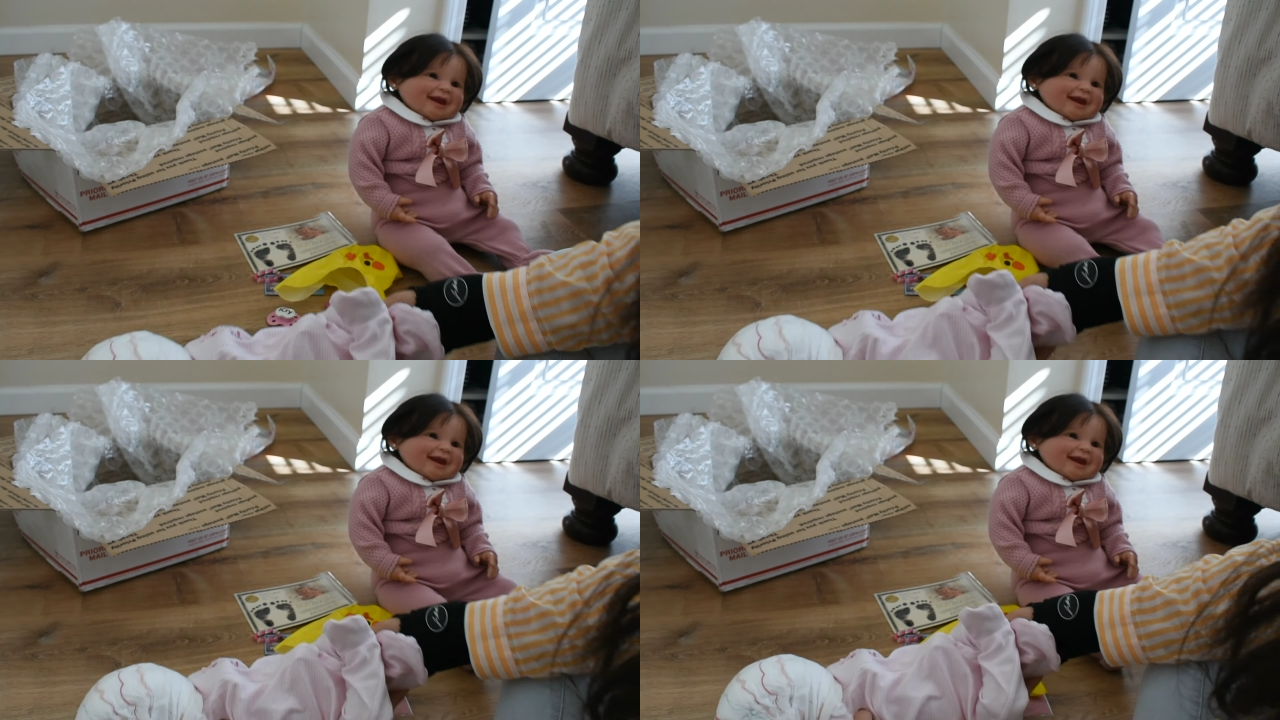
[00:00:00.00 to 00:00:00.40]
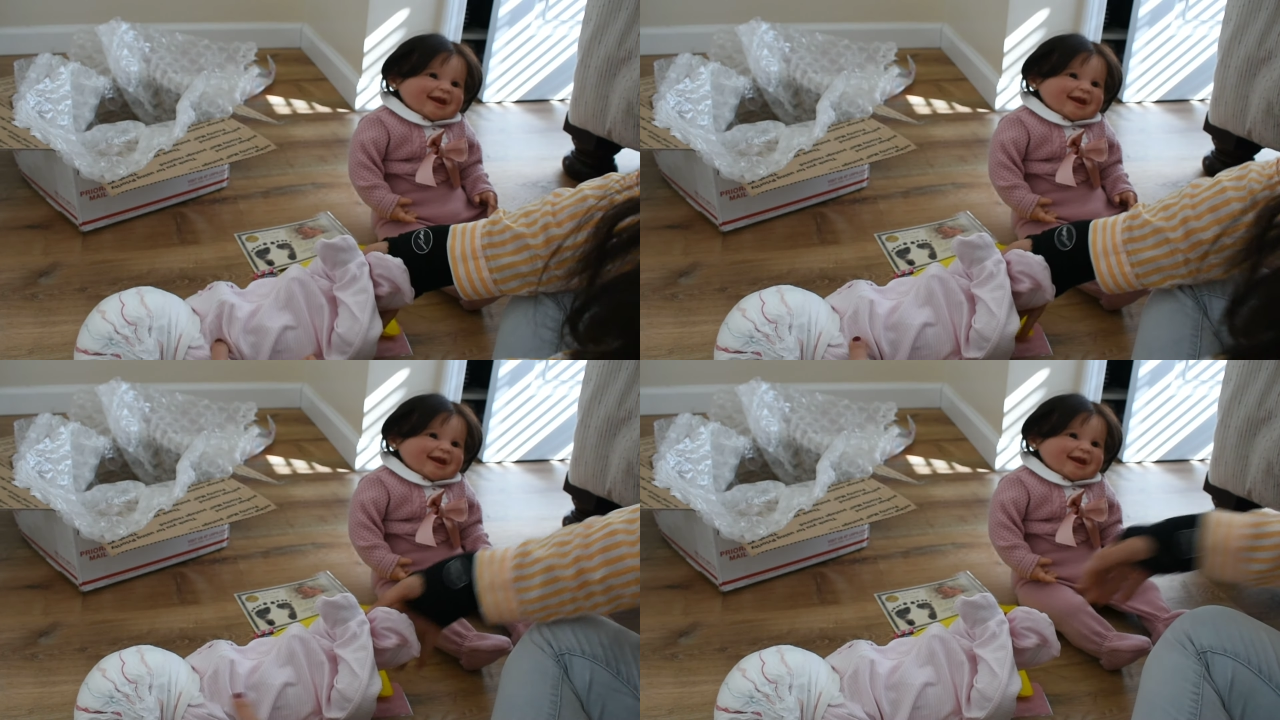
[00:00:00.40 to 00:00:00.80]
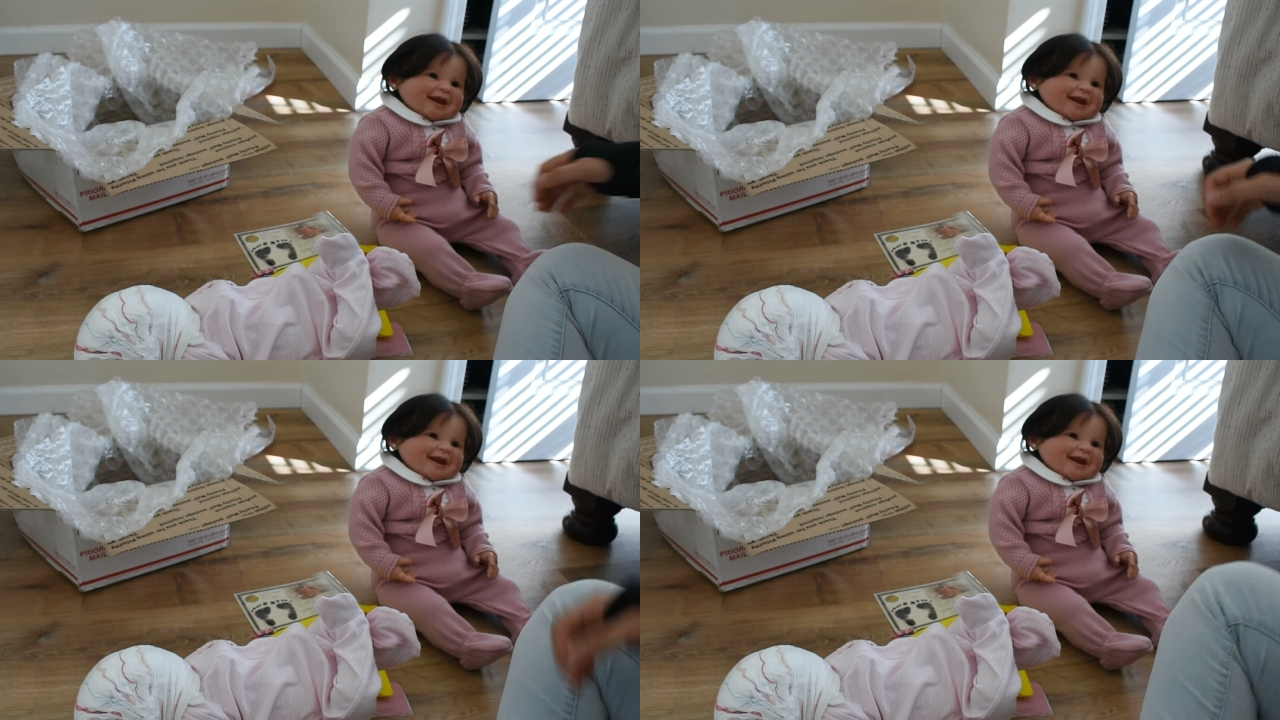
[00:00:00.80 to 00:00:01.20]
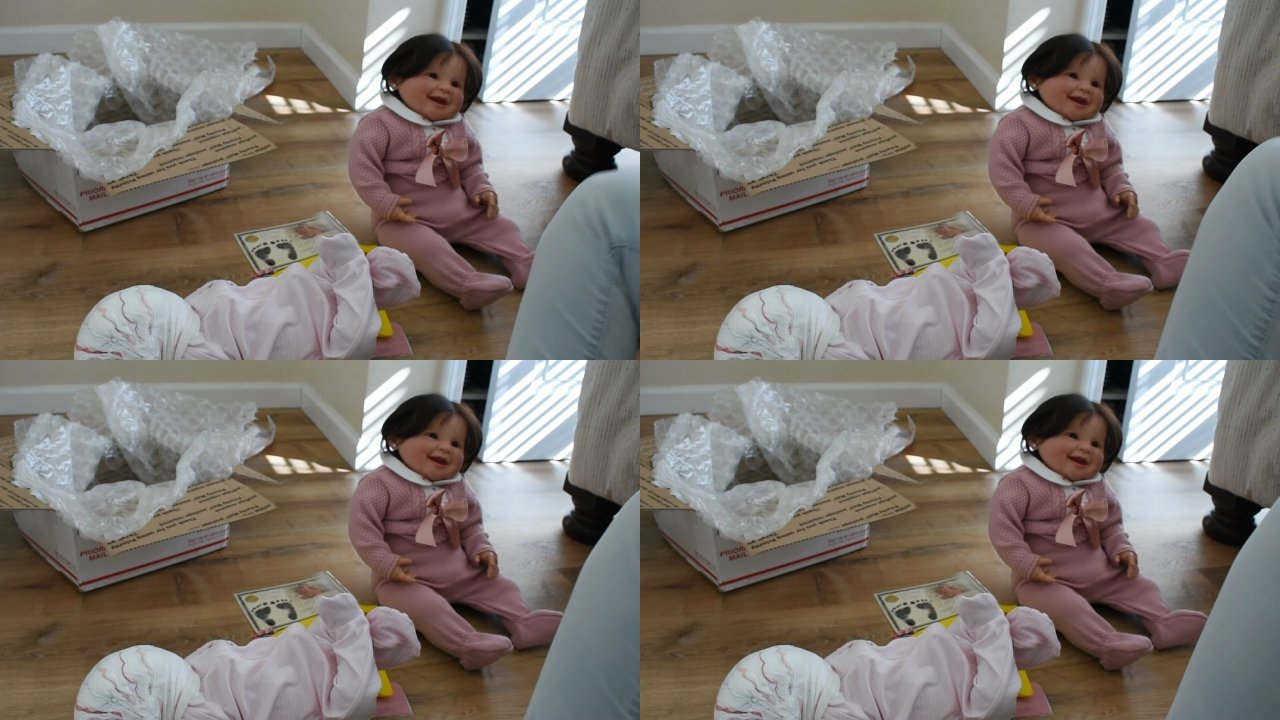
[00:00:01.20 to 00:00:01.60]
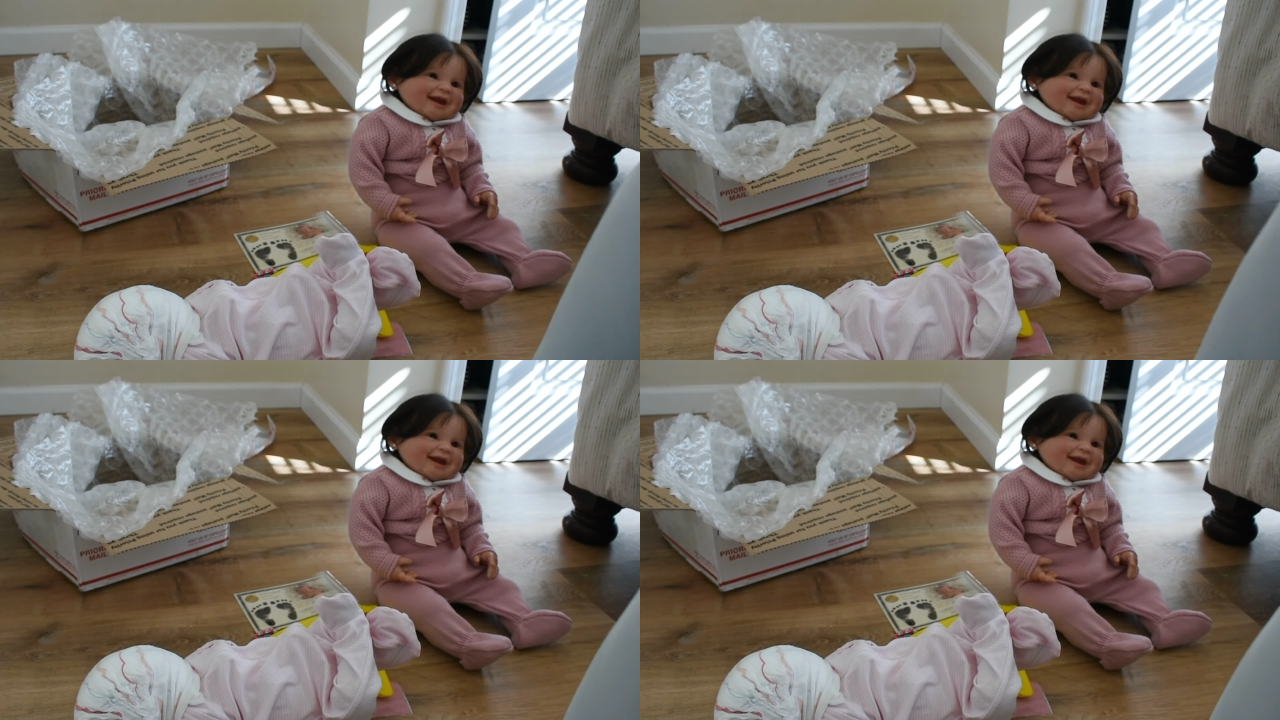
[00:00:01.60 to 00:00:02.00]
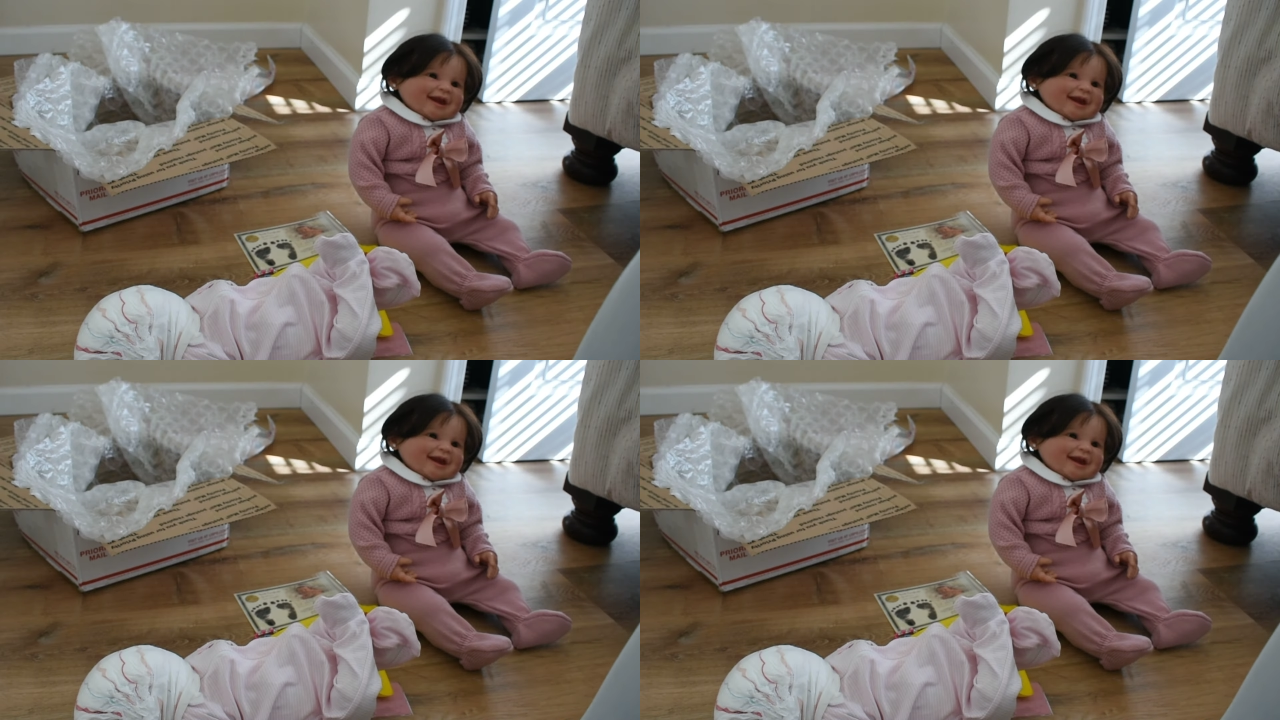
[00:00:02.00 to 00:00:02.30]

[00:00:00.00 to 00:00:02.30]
Nothing is said.